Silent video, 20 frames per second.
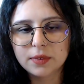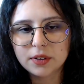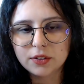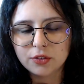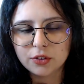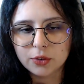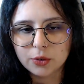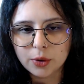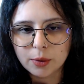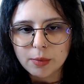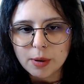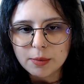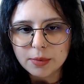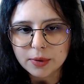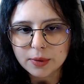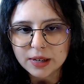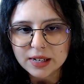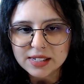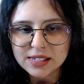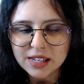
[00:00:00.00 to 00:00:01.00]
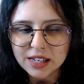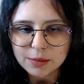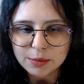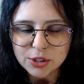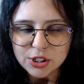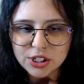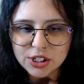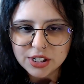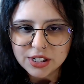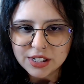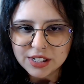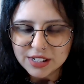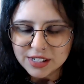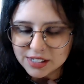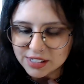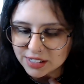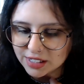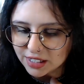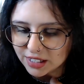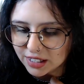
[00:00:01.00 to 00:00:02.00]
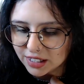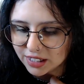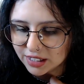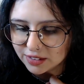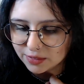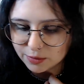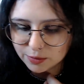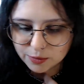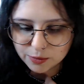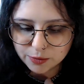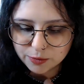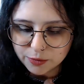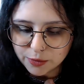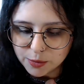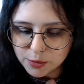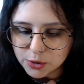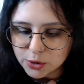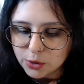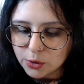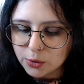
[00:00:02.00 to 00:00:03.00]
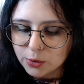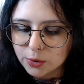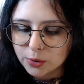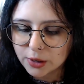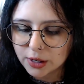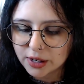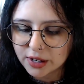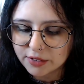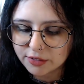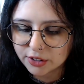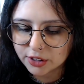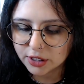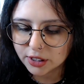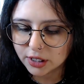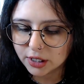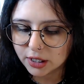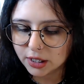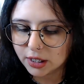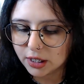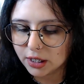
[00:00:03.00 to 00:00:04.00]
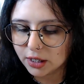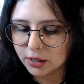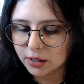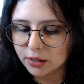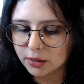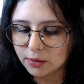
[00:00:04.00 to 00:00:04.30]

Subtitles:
If you remember what a state machine is from school or wherever,